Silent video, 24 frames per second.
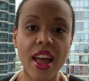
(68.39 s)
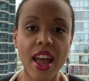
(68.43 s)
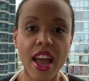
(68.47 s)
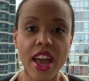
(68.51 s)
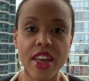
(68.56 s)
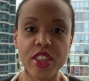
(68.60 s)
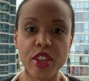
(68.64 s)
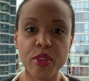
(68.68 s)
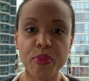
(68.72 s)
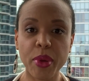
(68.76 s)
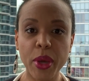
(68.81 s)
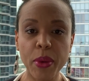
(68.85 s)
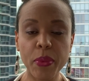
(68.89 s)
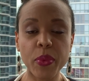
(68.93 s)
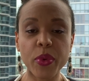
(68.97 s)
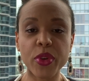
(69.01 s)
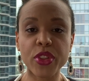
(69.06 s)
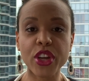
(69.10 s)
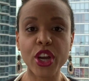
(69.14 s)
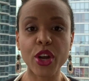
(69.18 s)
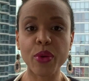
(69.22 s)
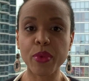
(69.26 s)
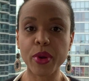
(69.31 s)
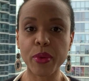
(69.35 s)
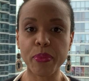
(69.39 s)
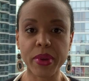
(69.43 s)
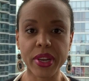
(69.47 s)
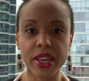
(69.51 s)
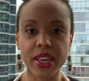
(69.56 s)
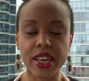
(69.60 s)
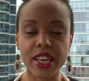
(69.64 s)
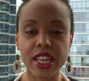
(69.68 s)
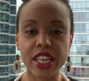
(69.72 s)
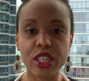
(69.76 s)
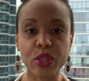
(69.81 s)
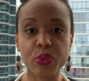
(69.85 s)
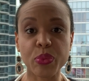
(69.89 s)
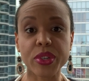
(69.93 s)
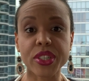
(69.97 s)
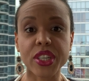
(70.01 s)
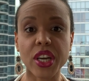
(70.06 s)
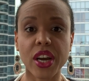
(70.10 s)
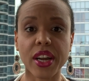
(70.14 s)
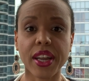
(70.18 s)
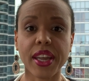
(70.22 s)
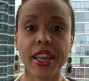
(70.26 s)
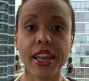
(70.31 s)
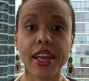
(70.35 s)
And then people with comorbidities, we're
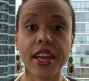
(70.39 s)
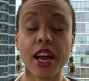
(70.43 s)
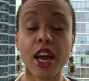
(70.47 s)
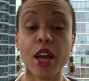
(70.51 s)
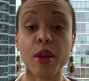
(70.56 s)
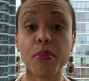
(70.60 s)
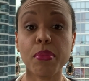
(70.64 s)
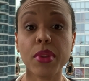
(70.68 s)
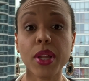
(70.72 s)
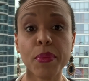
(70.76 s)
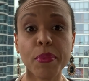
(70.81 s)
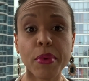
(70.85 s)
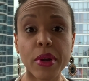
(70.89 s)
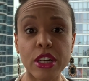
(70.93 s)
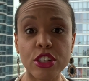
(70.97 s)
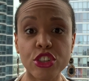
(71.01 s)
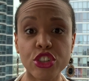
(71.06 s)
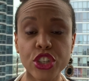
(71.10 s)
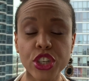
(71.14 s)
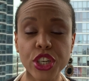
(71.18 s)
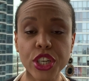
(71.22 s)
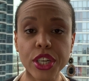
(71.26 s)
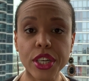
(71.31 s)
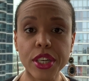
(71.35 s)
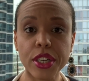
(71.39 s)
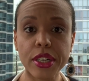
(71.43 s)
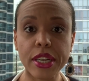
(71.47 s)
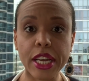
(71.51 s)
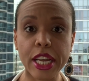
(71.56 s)
talking high blood pressure,